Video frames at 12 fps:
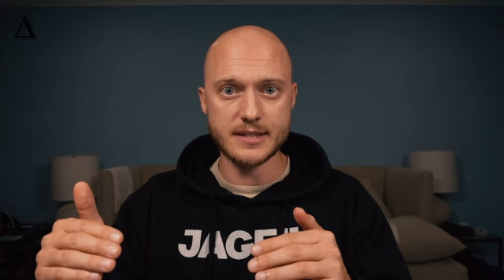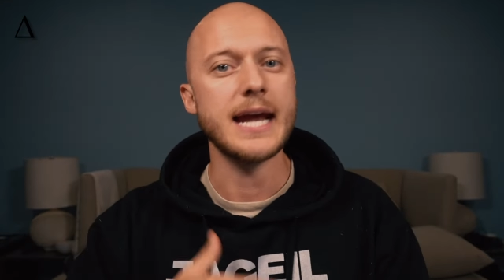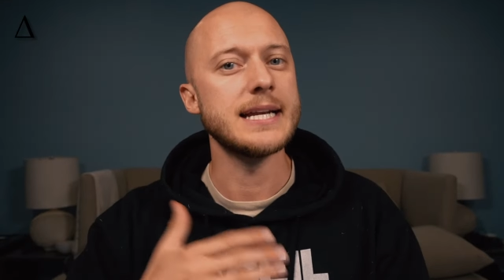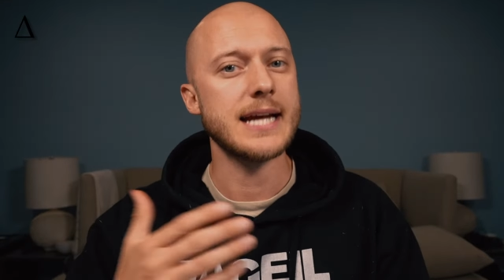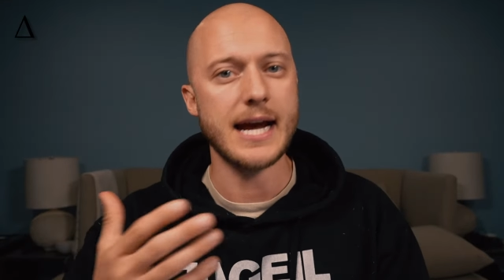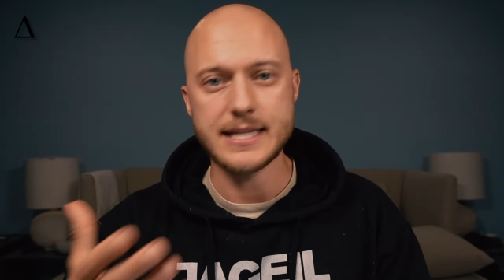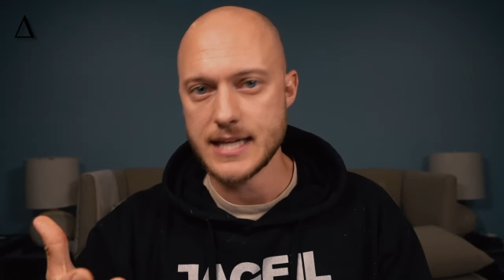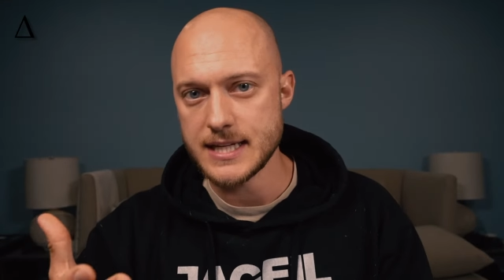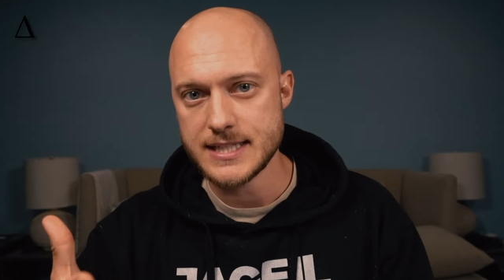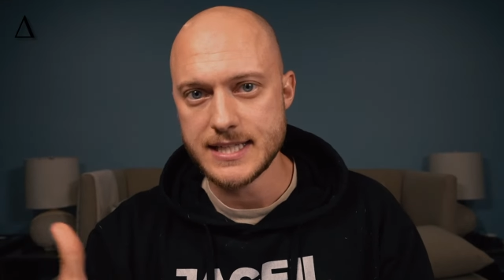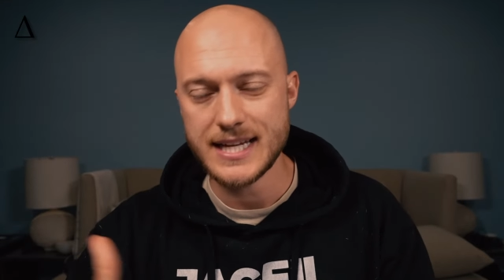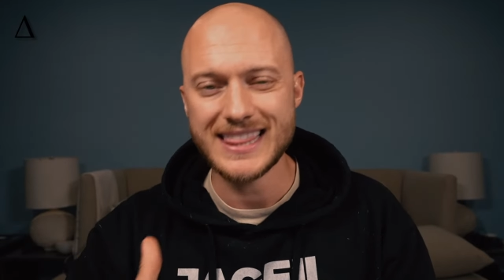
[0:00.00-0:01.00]
And as I
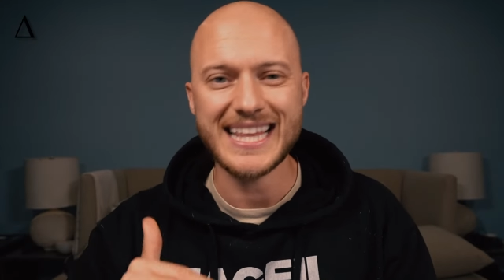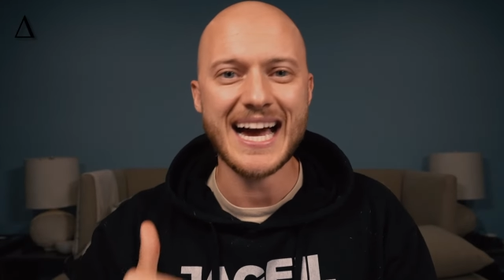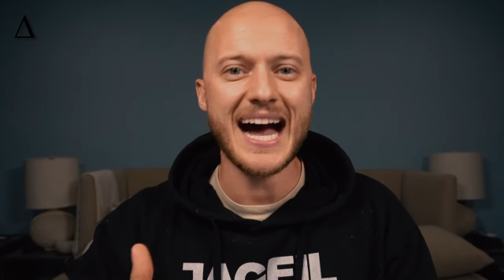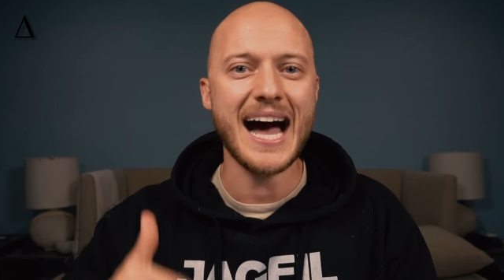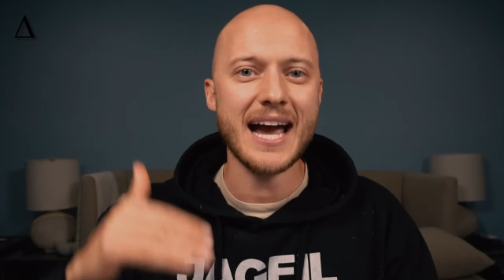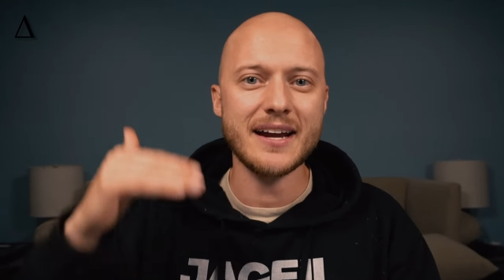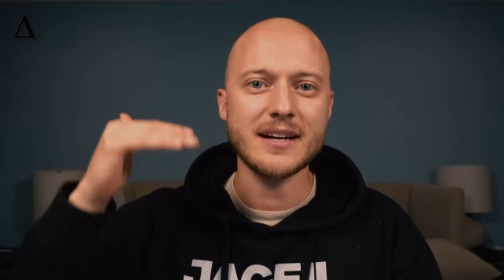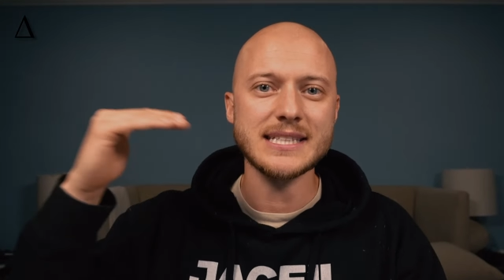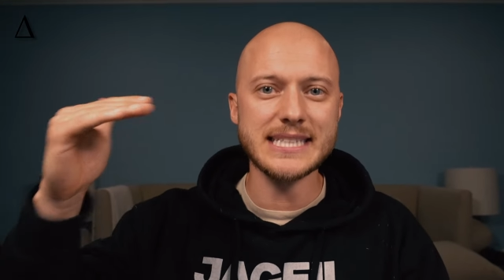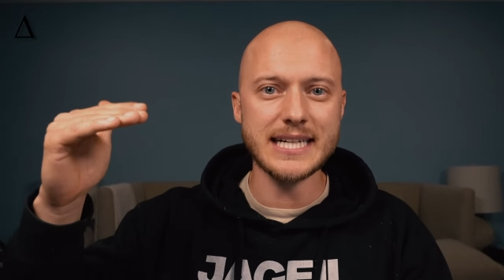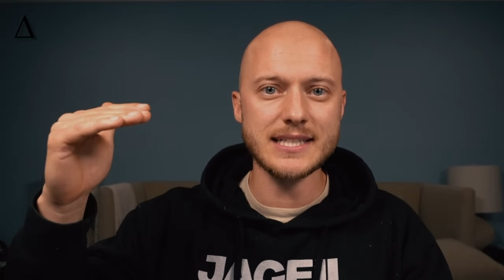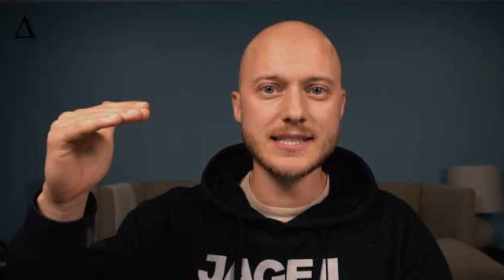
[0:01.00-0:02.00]
said, the higher
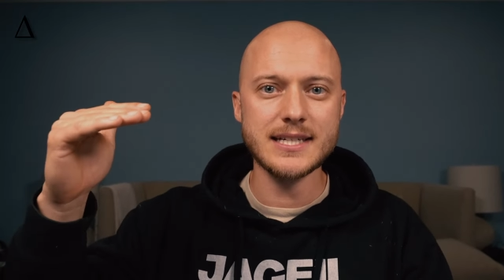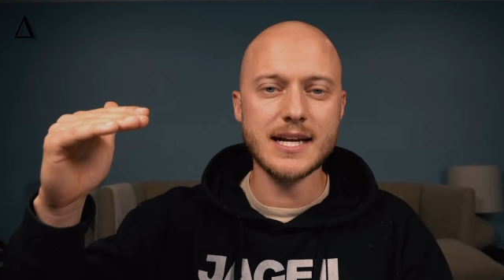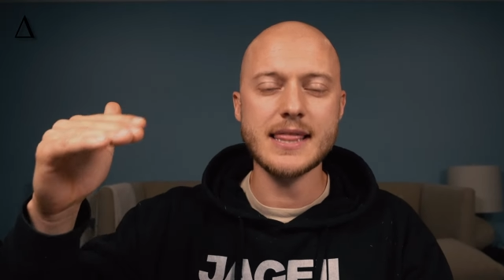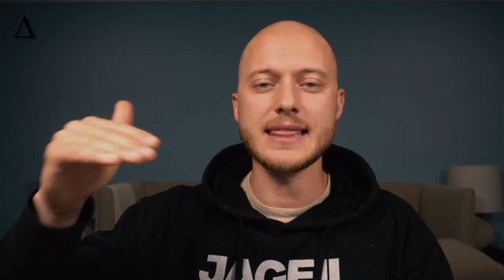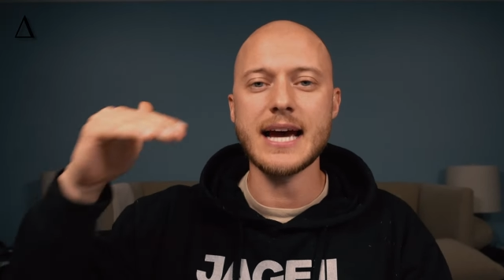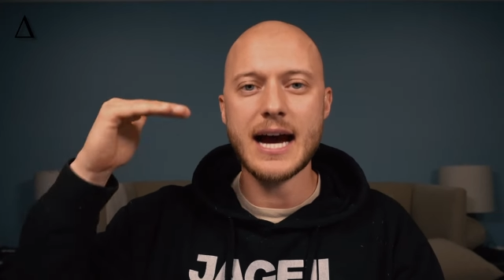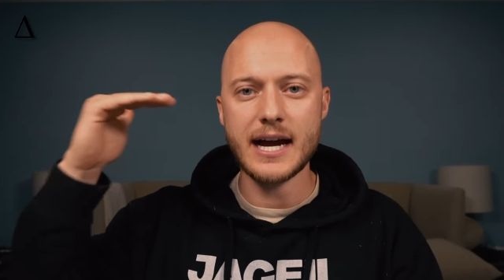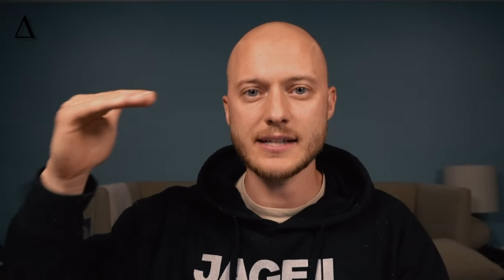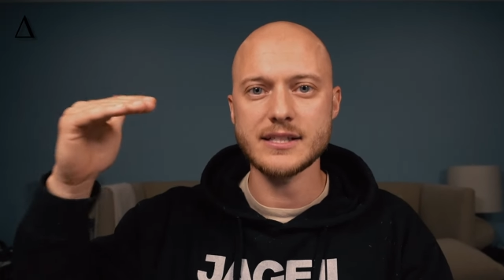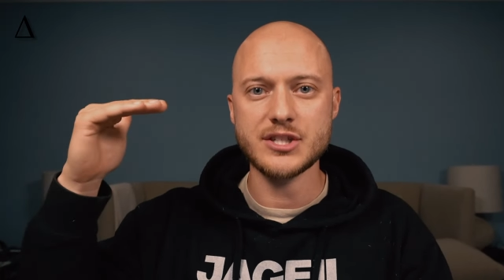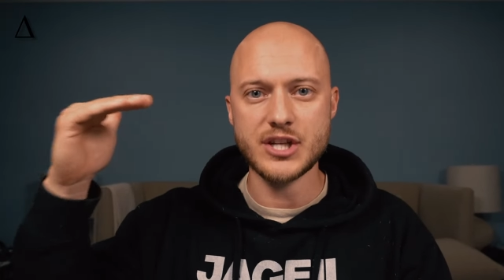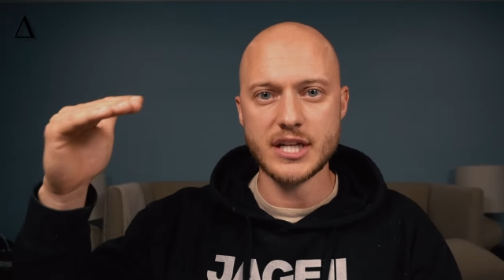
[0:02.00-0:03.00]
delta, the higher
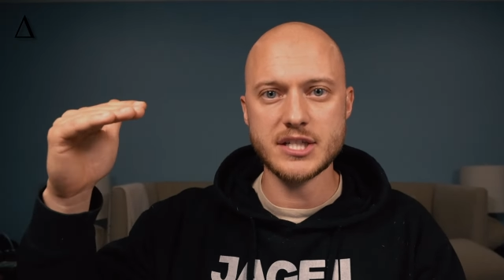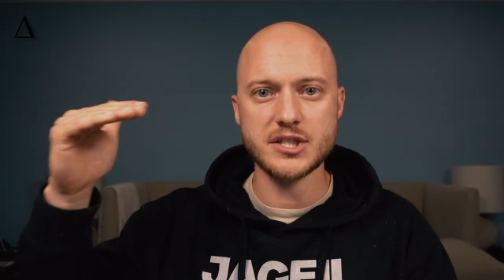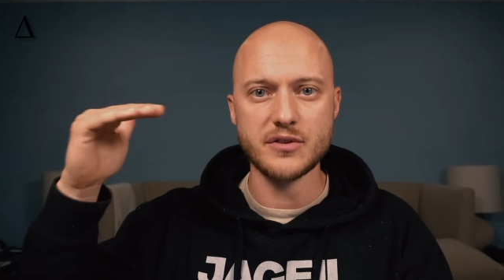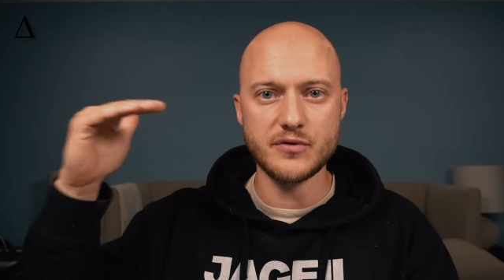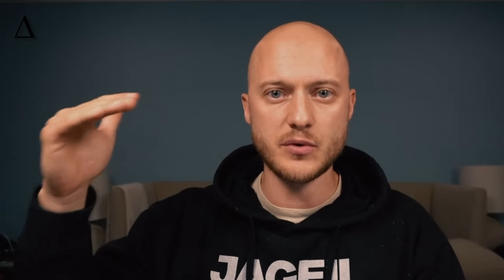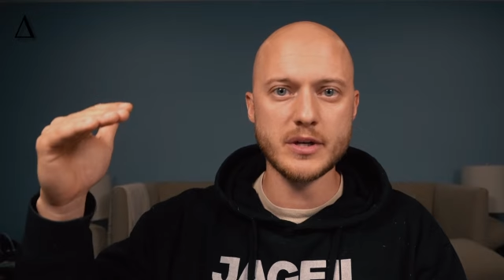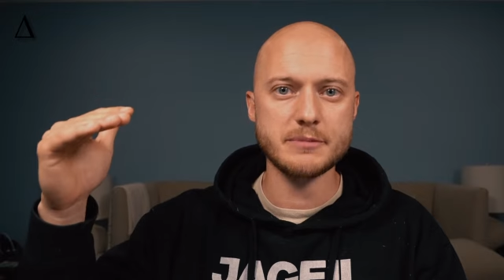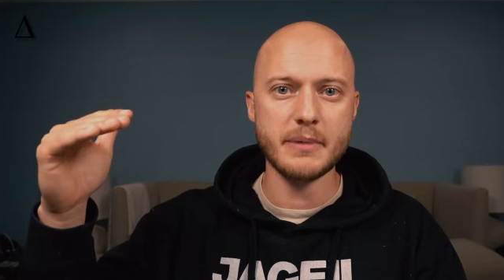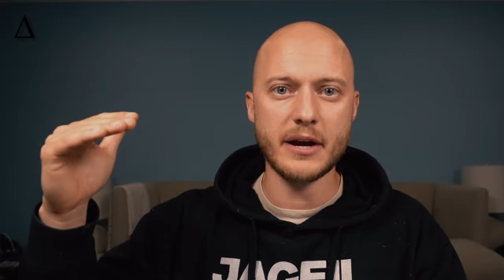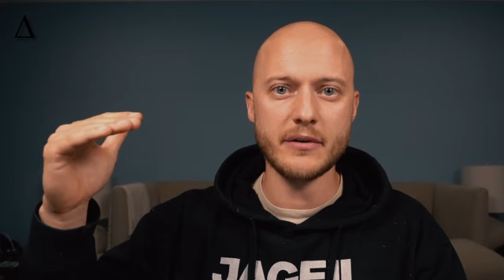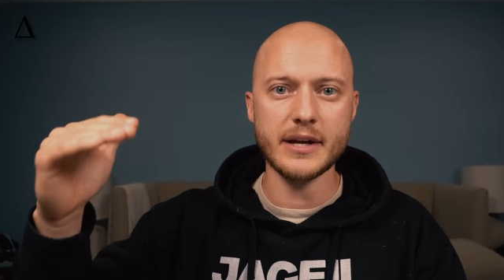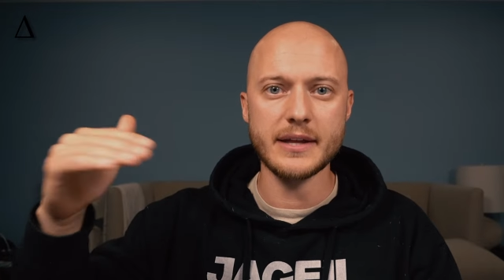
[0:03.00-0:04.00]
the chances of you
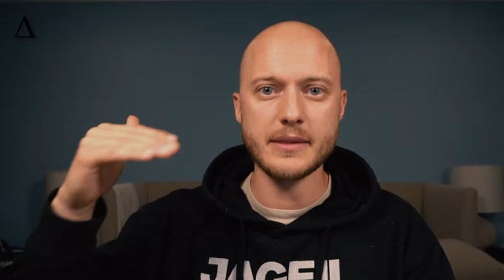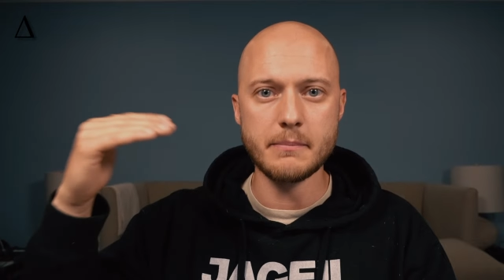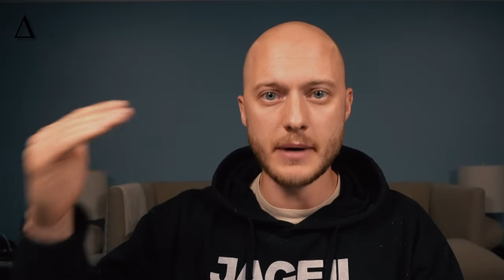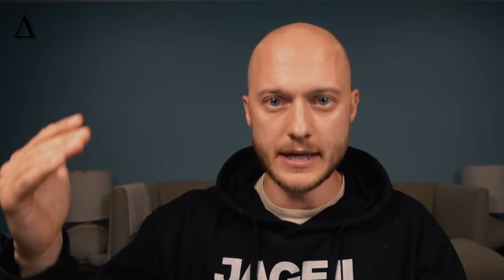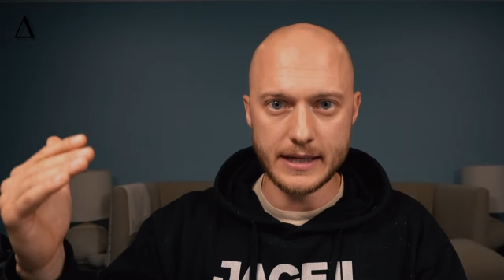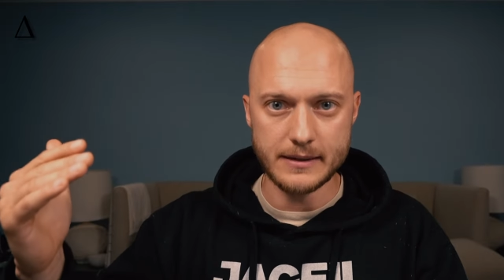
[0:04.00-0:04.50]
expiring in the money.